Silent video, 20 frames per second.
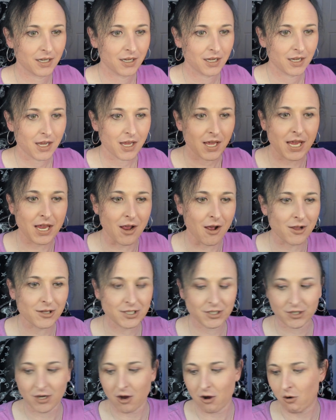He
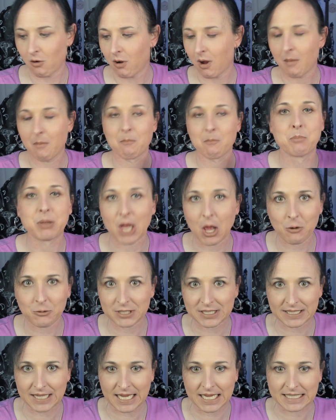also blows
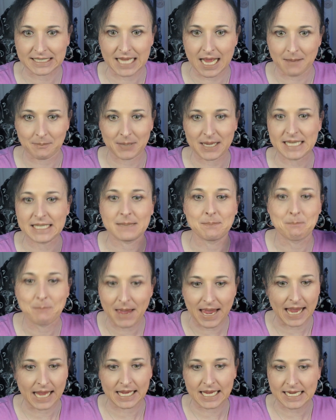things up. He's
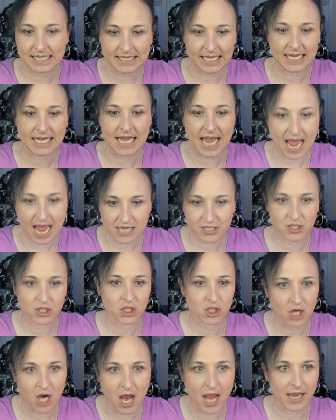big. He's a gas
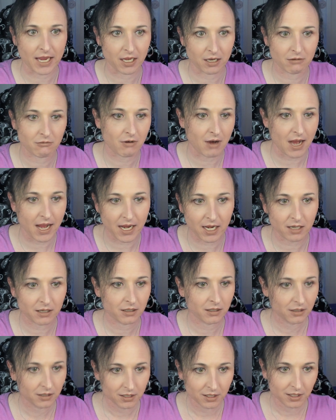giant, right?
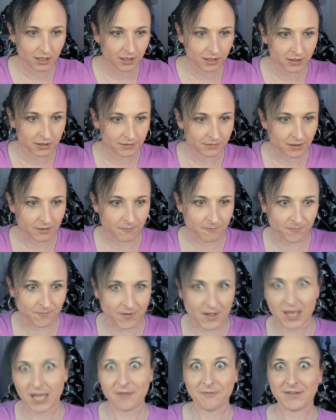Full
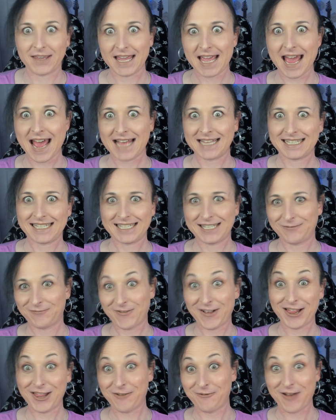of gas, full
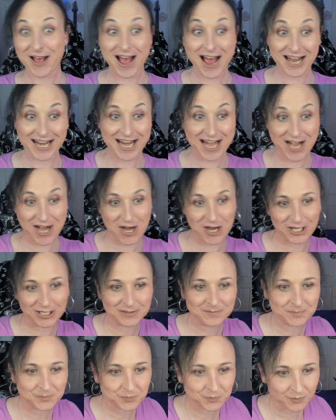of hot air.
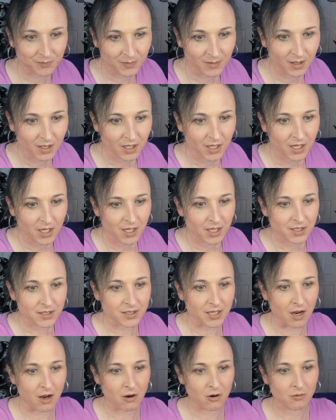
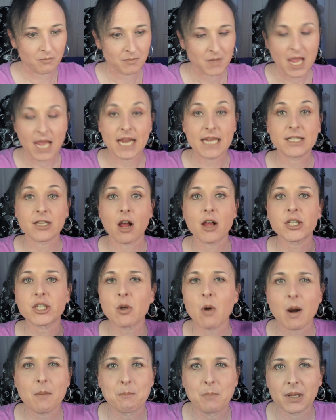So he's also
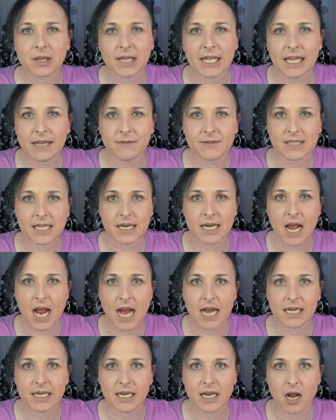our beliefs and
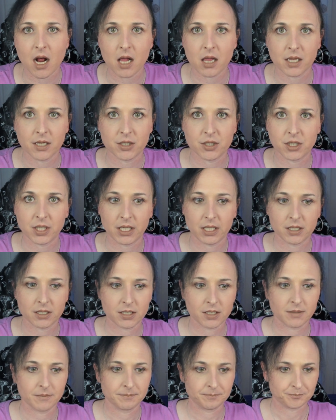ideologies.